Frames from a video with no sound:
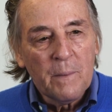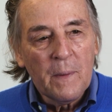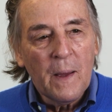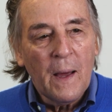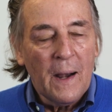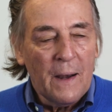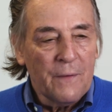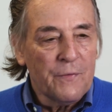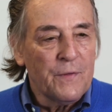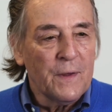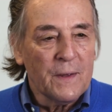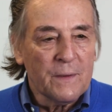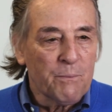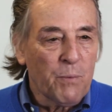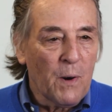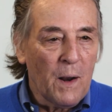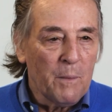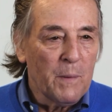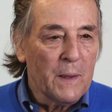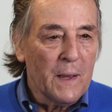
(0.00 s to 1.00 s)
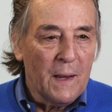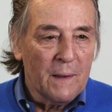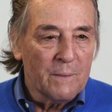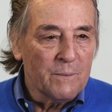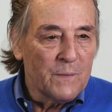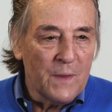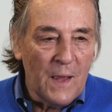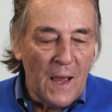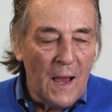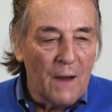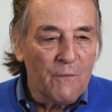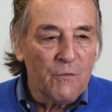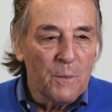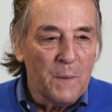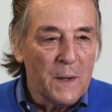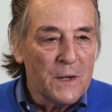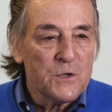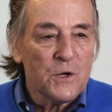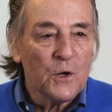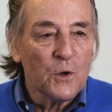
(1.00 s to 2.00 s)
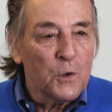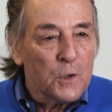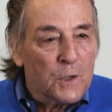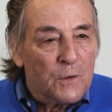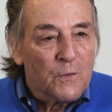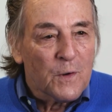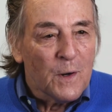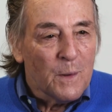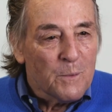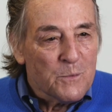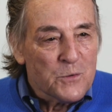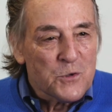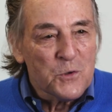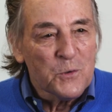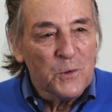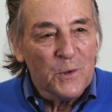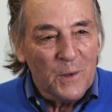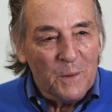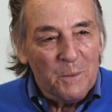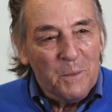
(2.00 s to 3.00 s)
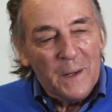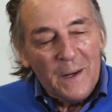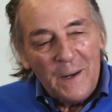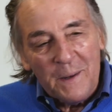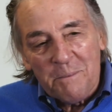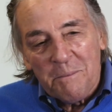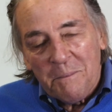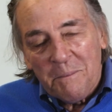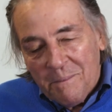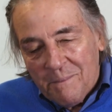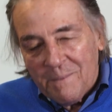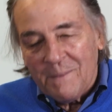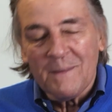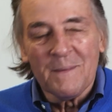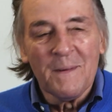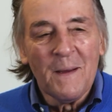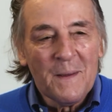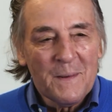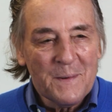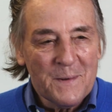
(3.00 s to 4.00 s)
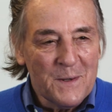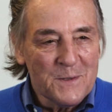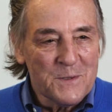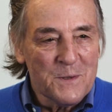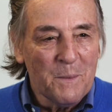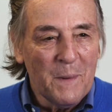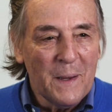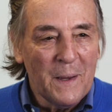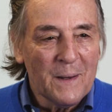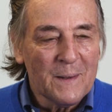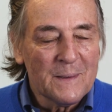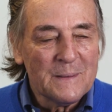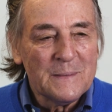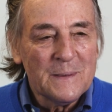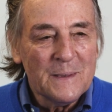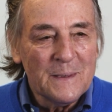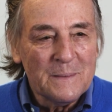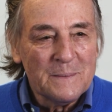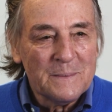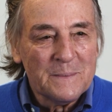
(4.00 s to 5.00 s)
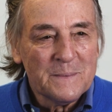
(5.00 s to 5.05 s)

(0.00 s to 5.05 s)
And I think probably the affirmation could have come sooner, but it doesn't matter. Yeah.